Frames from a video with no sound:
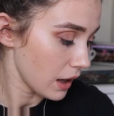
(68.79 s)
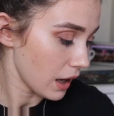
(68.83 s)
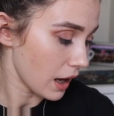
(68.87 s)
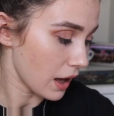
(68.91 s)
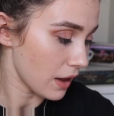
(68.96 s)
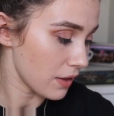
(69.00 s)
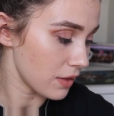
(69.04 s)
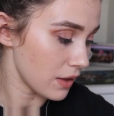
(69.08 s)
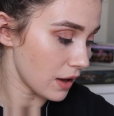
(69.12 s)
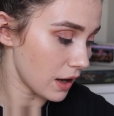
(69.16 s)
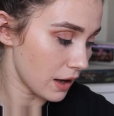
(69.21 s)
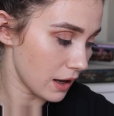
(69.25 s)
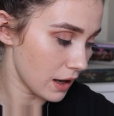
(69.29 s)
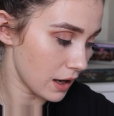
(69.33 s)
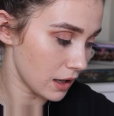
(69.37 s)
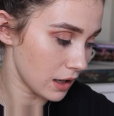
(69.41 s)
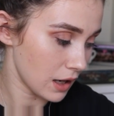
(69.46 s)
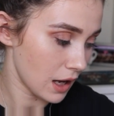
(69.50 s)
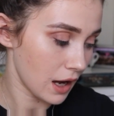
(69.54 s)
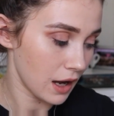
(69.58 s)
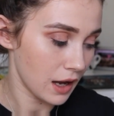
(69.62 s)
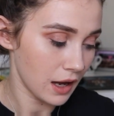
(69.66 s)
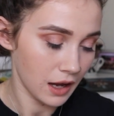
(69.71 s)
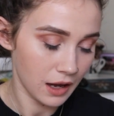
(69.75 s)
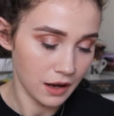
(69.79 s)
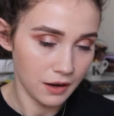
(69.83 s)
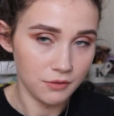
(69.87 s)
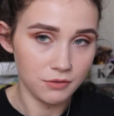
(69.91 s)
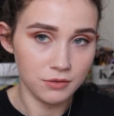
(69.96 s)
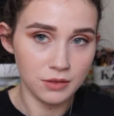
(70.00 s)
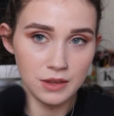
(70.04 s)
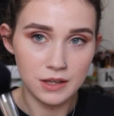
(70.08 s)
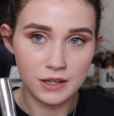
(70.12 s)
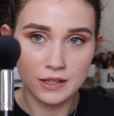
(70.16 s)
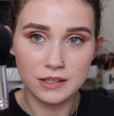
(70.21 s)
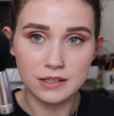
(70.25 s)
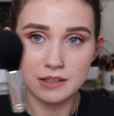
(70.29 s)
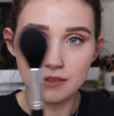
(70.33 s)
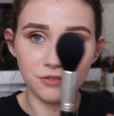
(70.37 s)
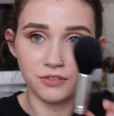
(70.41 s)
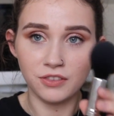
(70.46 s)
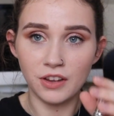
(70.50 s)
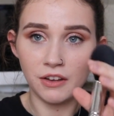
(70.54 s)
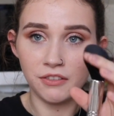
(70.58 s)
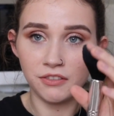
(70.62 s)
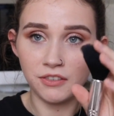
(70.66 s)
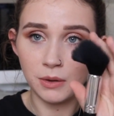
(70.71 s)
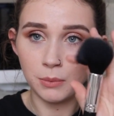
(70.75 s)
And then I have this
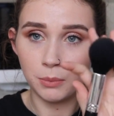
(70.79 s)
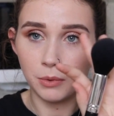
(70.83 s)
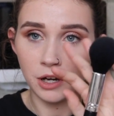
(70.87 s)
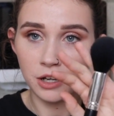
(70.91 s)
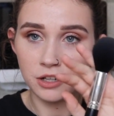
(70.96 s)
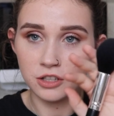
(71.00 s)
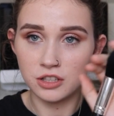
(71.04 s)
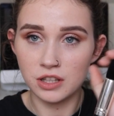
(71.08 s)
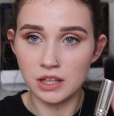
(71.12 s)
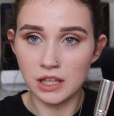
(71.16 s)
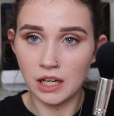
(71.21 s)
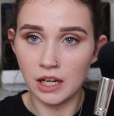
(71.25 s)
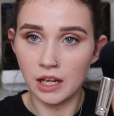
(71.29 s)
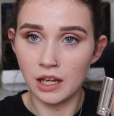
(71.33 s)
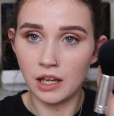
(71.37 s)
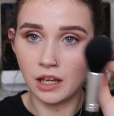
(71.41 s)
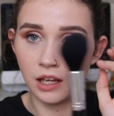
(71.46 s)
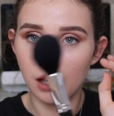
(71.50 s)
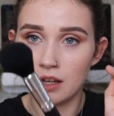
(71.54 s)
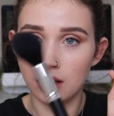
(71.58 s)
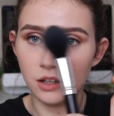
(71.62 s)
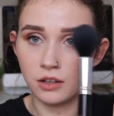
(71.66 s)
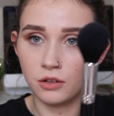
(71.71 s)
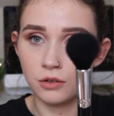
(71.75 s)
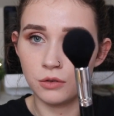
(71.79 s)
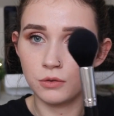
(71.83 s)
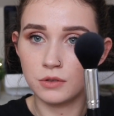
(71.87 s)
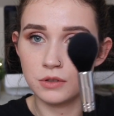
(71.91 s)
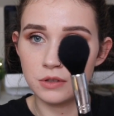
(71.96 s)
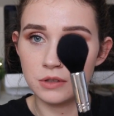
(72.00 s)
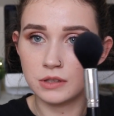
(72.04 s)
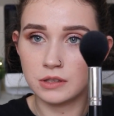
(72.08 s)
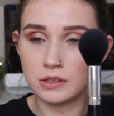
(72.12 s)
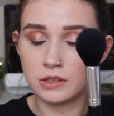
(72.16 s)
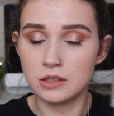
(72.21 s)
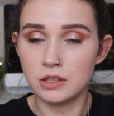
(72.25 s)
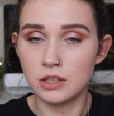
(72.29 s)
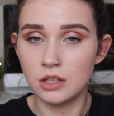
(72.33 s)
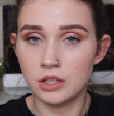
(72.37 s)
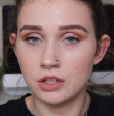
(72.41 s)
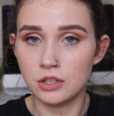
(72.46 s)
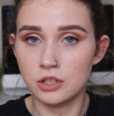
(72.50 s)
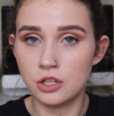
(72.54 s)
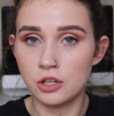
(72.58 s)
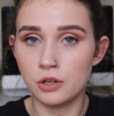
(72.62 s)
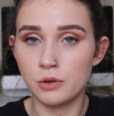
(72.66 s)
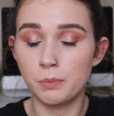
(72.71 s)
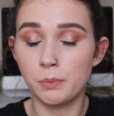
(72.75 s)
fluffy brush that I use
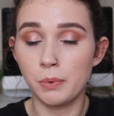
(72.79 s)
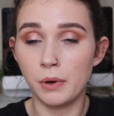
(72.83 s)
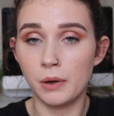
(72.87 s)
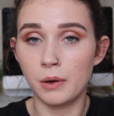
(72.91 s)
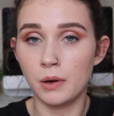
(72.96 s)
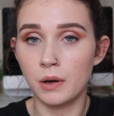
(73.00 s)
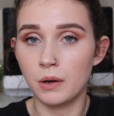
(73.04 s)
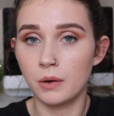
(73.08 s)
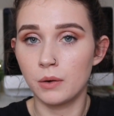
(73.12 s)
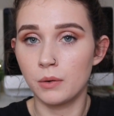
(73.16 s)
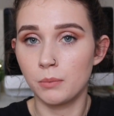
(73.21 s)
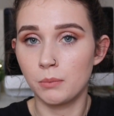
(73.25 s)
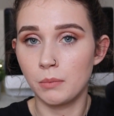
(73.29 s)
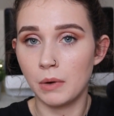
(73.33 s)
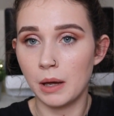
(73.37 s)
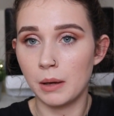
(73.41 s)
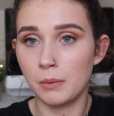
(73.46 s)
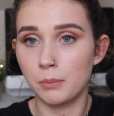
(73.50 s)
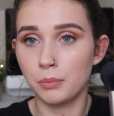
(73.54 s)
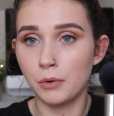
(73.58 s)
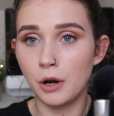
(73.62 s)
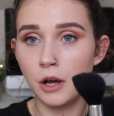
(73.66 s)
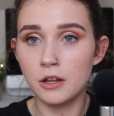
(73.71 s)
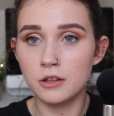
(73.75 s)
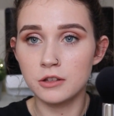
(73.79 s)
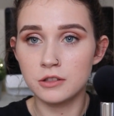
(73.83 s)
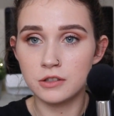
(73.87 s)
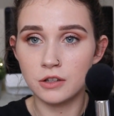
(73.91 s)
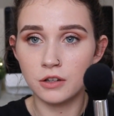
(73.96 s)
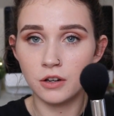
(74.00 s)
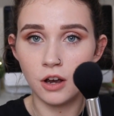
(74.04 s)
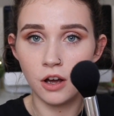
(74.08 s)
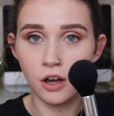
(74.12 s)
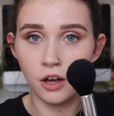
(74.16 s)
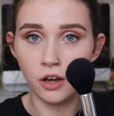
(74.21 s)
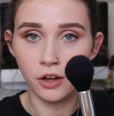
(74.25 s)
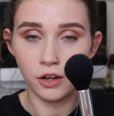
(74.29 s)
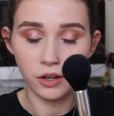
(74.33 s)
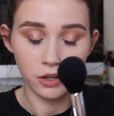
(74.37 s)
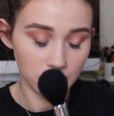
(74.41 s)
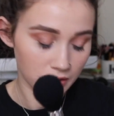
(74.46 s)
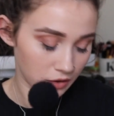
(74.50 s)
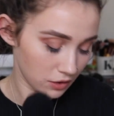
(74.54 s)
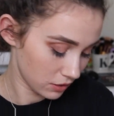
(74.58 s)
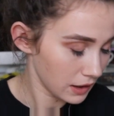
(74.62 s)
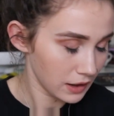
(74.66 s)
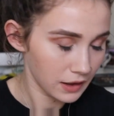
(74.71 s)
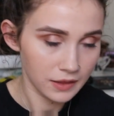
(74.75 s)
to put my bronzer
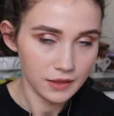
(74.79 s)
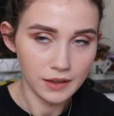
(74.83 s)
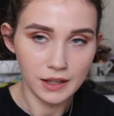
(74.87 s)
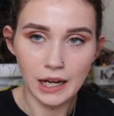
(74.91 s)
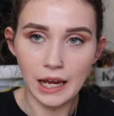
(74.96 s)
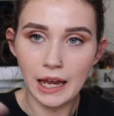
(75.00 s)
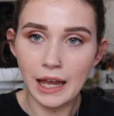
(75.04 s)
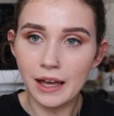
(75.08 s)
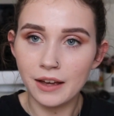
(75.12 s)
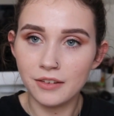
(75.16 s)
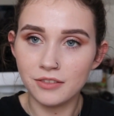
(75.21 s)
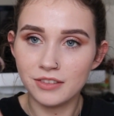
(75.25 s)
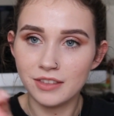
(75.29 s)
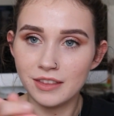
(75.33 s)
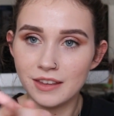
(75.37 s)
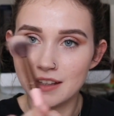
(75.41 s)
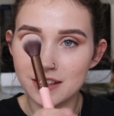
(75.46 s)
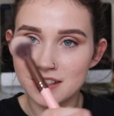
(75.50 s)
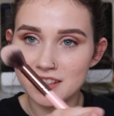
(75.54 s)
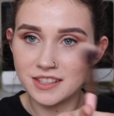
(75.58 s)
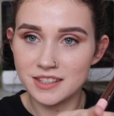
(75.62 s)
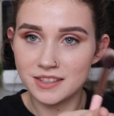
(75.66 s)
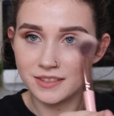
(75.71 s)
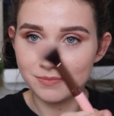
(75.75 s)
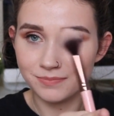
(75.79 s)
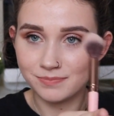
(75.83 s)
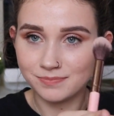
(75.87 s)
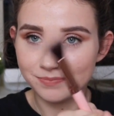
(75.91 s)
on. Then I have this